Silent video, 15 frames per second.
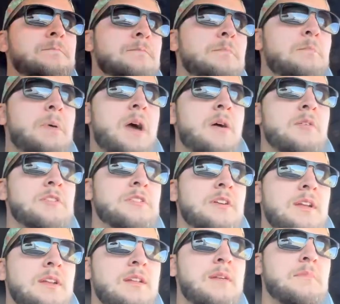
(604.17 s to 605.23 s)

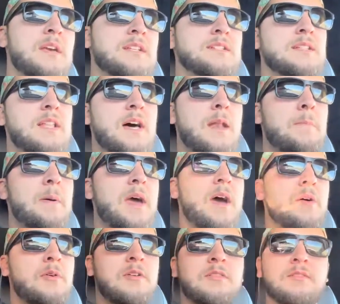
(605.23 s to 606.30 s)
Powertrain, it makes a lot of
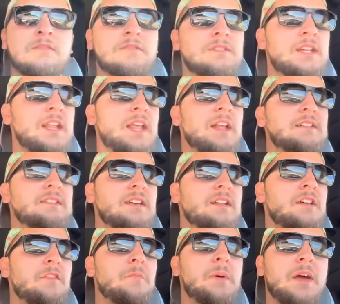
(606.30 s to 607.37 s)
power. 10 out of 10
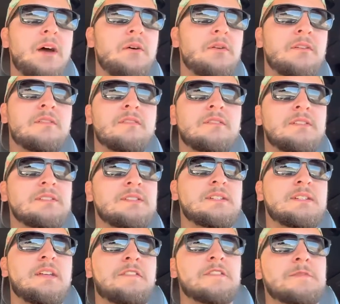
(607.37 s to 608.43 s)
on the power. Said
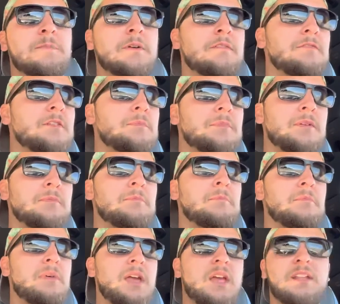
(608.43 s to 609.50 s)
nothing's perfect, but
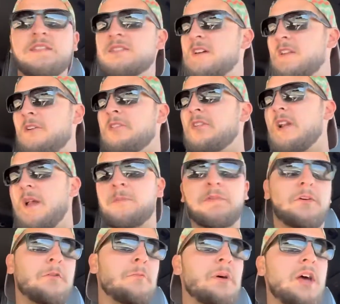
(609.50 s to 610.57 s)
man, it's got a crap
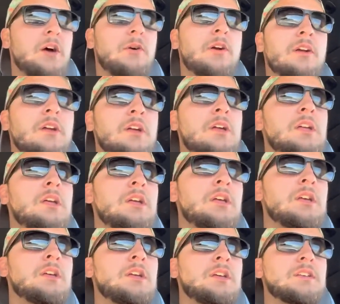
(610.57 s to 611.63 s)
load of power.
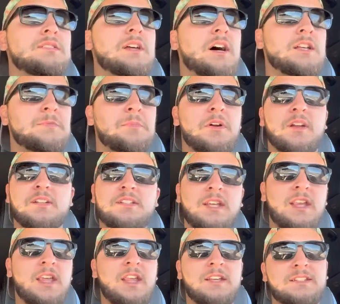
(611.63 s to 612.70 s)
Exhaust brake,
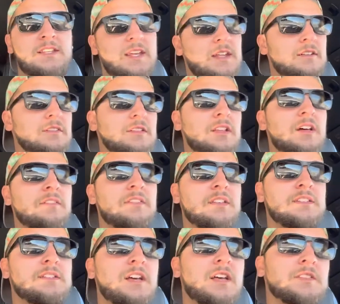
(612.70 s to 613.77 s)
10 out of 10. Love the
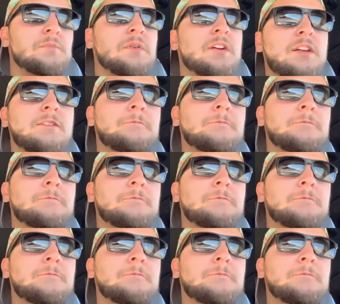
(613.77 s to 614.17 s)
exhaust brake.